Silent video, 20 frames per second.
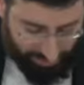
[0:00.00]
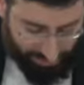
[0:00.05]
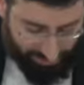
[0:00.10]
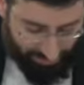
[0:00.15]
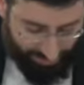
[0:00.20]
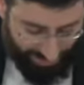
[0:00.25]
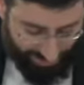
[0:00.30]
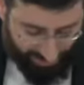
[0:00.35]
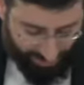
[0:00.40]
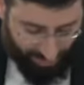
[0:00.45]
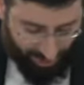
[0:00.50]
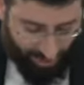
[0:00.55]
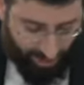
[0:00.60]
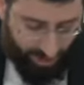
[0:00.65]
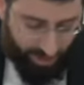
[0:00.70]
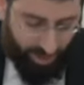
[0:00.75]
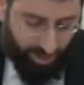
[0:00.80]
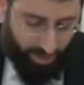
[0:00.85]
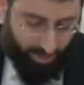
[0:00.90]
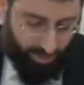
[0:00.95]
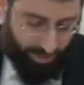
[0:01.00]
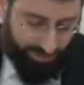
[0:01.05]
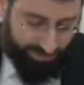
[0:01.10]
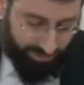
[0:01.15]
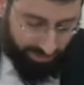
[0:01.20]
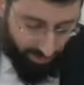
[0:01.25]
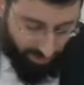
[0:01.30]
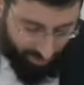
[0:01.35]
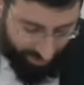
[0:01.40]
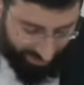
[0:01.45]
Shemanya
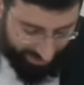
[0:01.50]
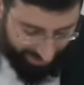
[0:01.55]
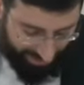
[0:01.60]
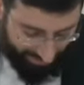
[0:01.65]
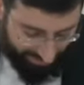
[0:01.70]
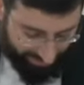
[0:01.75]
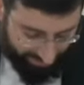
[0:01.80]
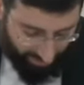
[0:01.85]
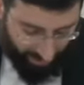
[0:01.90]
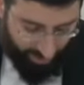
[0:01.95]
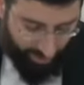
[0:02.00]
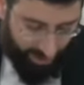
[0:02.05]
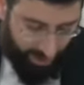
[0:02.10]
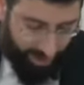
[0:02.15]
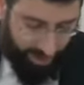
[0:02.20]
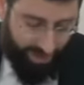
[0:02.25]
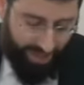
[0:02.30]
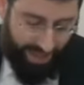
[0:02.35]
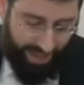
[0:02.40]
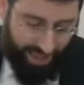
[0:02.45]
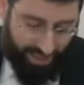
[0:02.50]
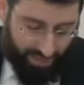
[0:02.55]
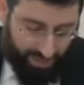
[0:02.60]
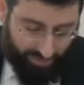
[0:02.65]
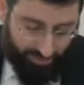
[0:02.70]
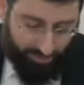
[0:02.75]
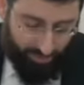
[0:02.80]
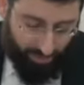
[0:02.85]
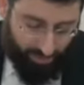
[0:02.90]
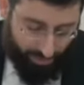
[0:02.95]
was stored in the Azara, and
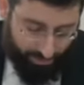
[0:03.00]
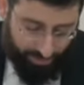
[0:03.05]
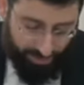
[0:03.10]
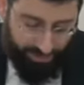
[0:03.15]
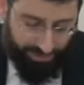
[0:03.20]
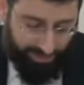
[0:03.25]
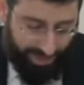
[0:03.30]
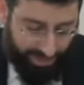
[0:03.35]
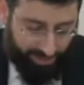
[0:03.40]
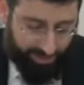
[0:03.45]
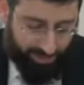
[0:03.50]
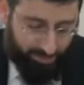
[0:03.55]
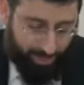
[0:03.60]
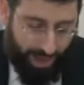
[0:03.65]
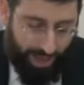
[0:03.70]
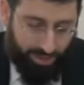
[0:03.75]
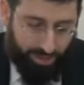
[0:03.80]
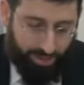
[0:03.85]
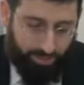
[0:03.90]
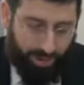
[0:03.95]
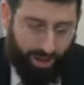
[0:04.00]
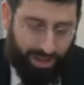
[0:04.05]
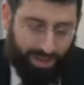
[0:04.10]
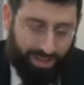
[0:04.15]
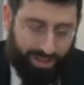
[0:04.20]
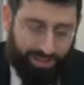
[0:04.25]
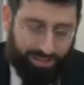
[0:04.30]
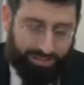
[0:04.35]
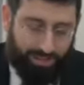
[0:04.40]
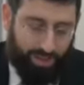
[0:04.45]
therefore Rabbi Kiva bothered by
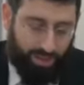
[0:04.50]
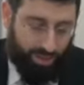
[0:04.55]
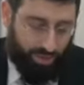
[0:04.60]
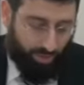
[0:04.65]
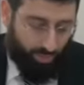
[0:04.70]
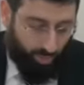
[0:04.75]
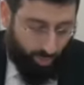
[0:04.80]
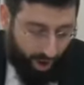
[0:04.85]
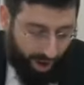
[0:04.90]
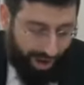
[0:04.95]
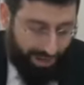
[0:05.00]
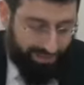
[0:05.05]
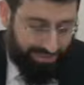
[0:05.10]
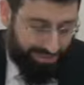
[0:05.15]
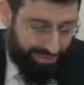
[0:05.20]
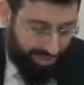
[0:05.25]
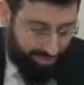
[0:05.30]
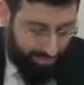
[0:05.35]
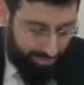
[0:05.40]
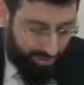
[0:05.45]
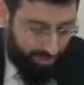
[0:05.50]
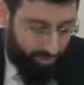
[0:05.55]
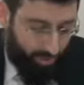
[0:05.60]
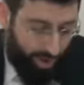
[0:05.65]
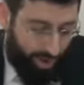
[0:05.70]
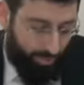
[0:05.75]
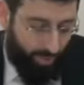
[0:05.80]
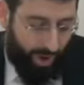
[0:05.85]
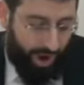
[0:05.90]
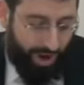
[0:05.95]
is, why did they?
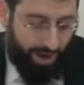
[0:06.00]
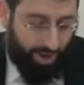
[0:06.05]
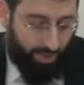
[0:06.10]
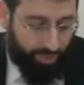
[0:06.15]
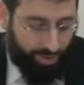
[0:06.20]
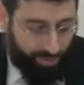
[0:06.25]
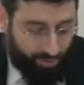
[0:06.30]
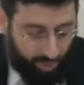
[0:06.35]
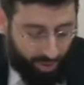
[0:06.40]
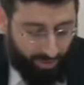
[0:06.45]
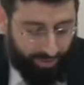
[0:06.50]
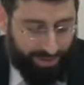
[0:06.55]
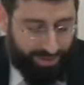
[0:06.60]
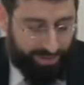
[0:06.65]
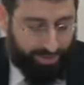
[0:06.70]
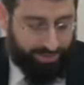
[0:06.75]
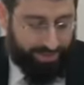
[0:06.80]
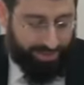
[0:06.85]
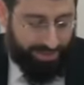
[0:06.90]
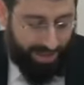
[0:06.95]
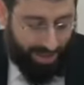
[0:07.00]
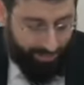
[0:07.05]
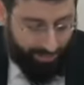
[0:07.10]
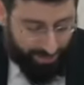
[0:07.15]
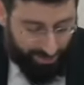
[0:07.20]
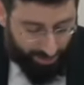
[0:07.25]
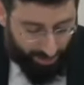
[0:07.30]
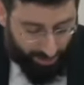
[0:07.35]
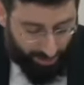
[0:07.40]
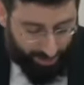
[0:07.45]
Why are we worried they're
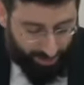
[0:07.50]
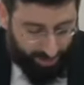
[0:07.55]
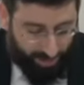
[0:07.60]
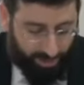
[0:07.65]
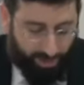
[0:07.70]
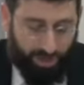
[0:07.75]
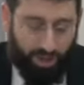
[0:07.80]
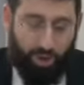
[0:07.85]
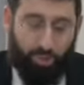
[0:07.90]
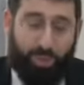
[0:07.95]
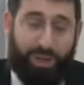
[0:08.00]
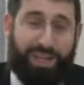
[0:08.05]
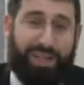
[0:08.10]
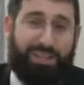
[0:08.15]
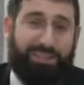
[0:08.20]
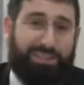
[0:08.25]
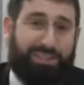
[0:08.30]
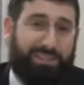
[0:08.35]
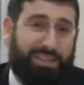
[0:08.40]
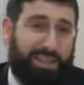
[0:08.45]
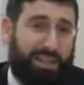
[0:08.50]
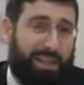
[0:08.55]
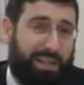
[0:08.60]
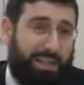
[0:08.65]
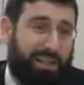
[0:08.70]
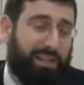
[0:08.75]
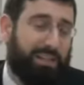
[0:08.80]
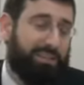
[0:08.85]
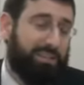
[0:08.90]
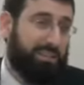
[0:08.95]
matami the oil? We didn't see
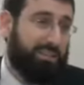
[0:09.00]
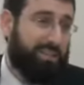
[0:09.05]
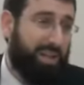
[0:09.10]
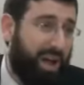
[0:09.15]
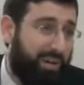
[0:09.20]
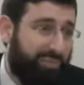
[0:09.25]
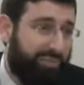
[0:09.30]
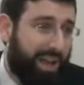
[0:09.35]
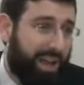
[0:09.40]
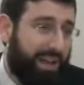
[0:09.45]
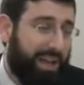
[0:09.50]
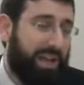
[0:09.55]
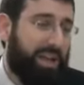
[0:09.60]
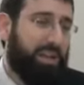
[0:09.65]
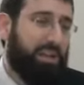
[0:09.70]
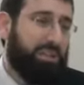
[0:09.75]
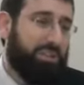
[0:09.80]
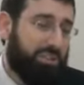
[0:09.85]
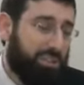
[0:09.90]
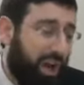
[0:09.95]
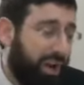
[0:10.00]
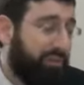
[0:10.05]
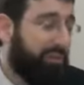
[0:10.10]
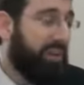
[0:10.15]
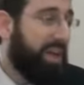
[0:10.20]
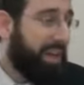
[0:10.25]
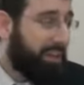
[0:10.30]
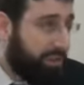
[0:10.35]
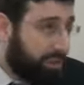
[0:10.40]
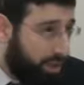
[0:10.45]
it. It's a suffix.
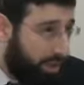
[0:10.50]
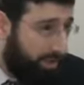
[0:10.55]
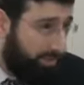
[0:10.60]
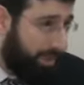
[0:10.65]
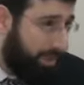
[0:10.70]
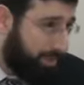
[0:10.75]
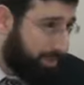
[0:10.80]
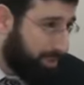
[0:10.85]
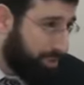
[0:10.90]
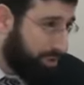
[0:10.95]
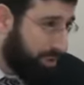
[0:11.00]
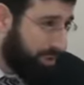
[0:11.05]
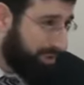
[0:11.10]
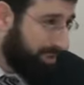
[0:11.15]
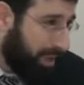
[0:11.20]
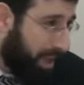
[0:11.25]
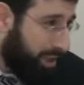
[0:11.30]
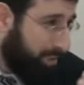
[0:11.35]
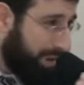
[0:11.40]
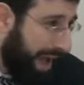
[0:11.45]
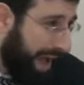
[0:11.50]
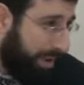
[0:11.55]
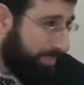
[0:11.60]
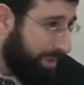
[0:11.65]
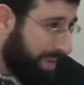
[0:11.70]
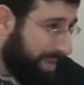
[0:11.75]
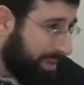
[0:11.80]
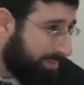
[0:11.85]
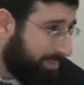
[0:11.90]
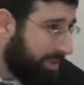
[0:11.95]
Suffix tuma b'shus
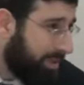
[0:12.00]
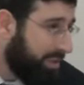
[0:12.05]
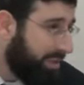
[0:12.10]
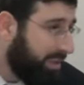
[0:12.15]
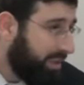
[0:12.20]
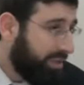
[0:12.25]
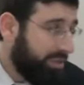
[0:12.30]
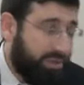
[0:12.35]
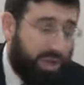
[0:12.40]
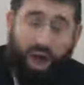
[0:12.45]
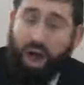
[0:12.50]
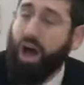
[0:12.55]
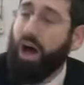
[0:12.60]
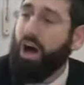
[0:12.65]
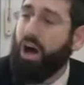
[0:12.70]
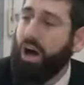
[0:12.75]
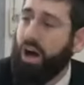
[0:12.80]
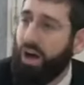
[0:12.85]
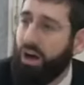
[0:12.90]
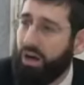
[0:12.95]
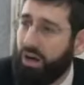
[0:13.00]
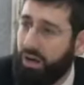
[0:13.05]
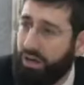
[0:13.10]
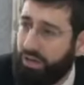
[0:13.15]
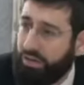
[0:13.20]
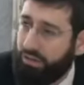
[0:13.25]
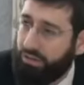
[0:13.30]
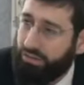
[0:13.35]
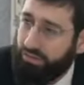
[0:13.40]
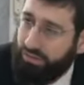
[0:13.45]
harabim tahar.
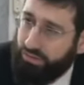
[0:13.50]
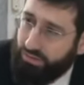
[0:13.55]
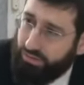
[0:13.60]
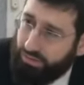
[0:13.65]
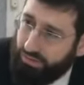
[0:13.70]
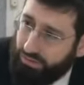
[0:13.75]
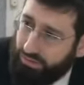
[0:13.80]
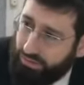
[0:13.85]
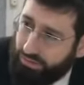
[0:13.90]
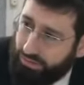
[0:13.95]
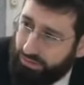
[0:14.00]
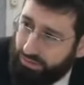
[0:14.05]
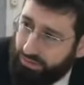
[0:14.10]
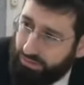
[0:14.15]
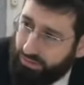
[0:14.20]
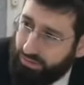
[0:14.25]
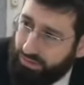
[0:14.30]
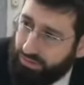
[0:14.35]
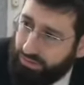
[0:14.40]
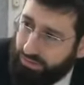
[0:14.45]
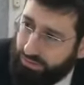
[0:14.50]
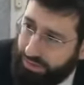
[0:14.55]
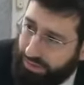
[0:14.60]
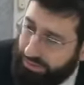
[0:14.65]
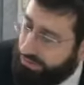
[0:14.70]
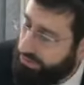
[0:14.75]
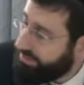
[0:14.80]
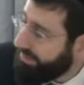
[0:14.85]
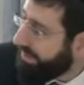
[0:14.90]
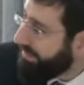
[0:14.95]

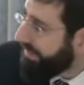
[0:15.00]
That's Rabbi